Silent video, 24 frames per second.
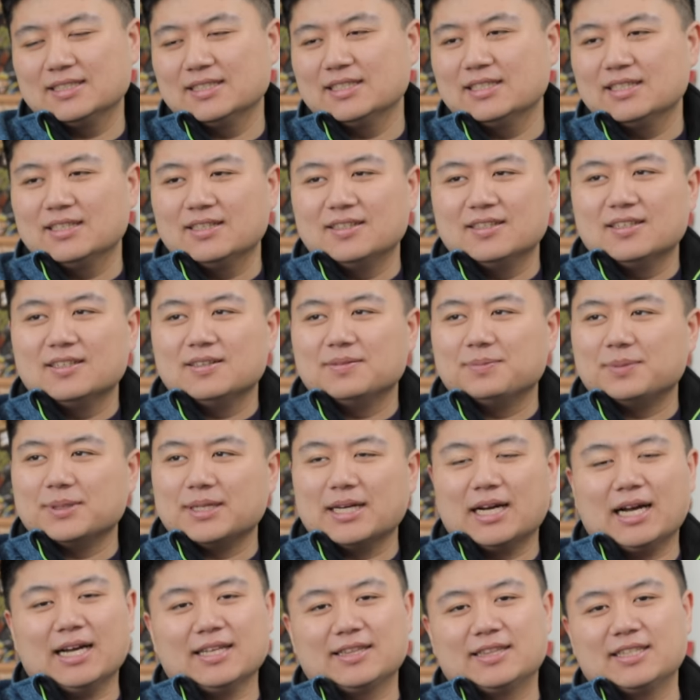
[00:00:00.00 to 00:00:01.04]
Yeah. But
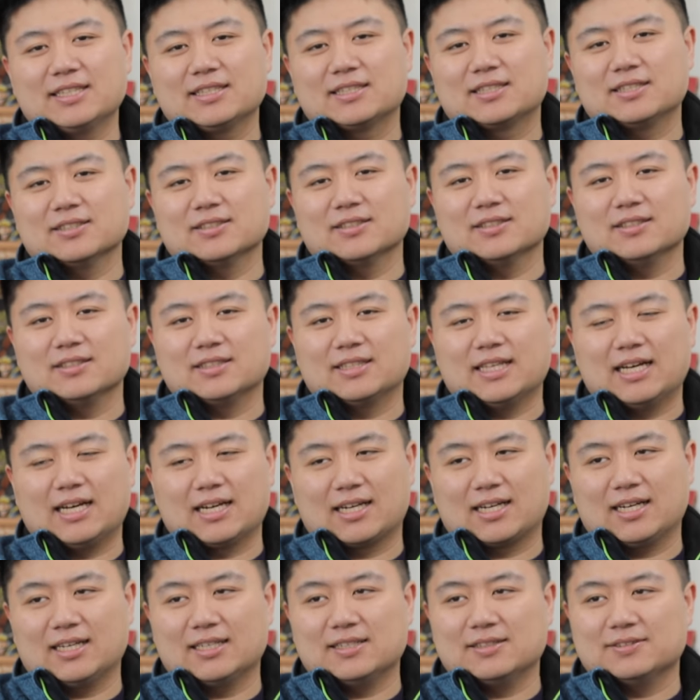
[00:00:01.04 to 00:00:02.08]
yeah, I think the
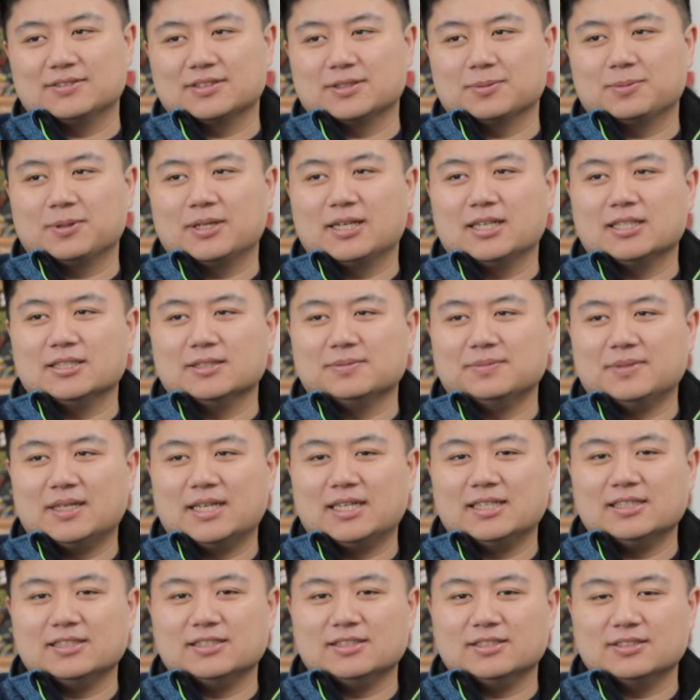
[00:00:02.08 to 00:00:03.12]
that kind of supply and
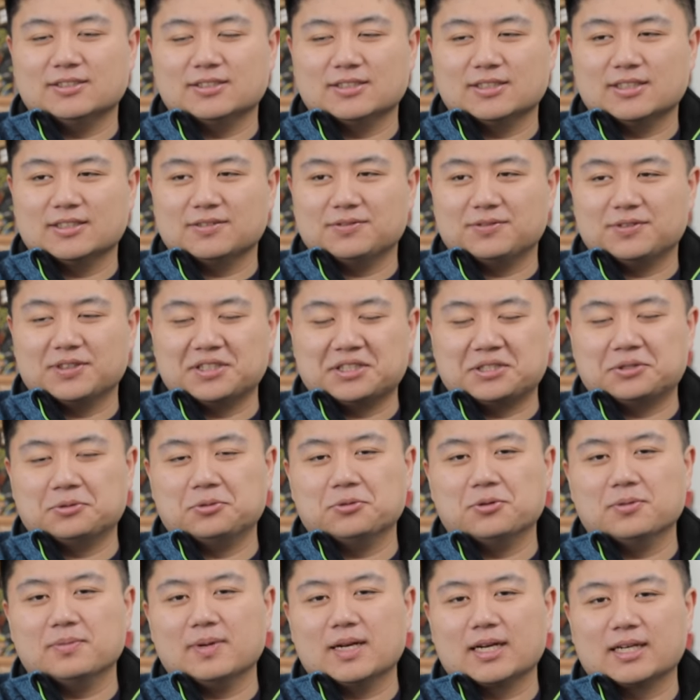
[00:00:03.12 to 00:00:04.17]
demand is a very
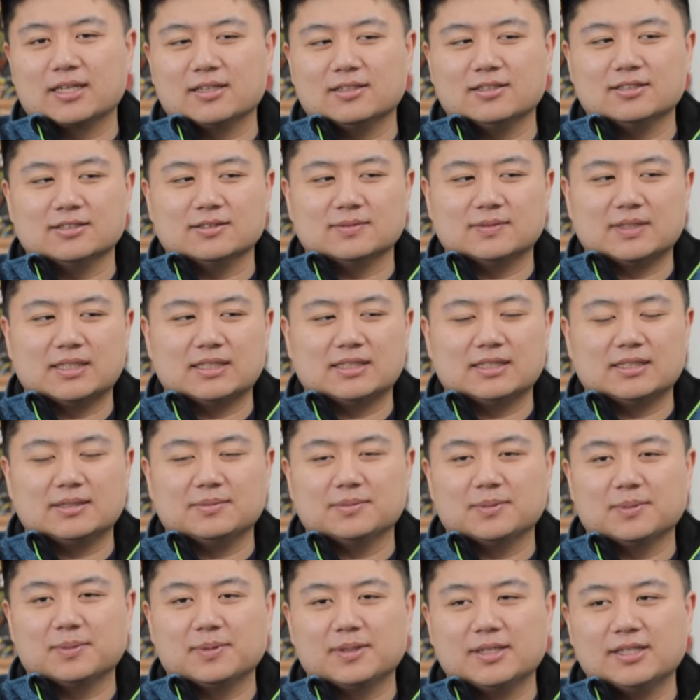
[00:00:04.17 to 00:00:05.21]
cool mechanism that they
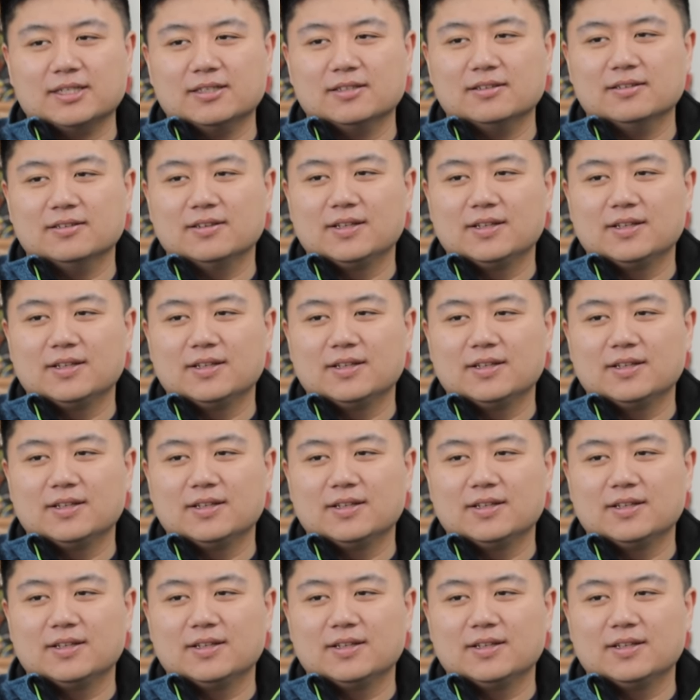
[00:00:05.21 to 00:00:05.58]
implemented.